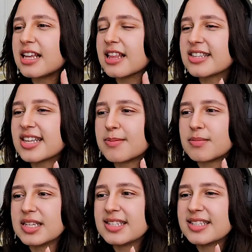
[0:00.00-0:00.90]
unless I
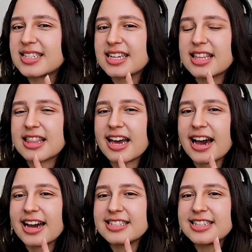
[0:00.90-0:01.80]
missed it,
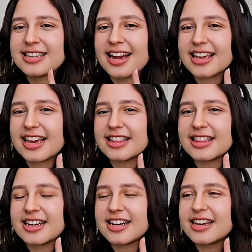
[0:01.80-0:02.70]
that I did not get
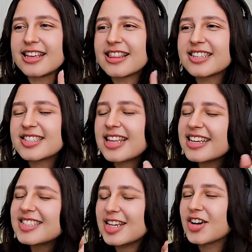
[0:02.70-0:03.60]
the
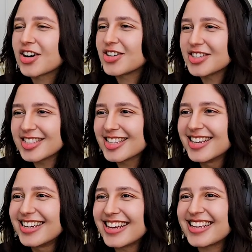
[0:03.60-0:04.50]
StayC Girls
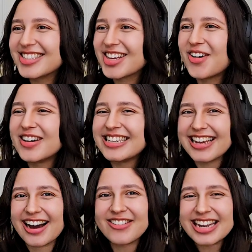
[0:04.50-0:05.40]
It's Going
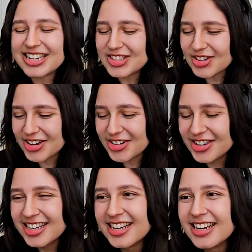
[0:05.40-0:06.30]
Down intro.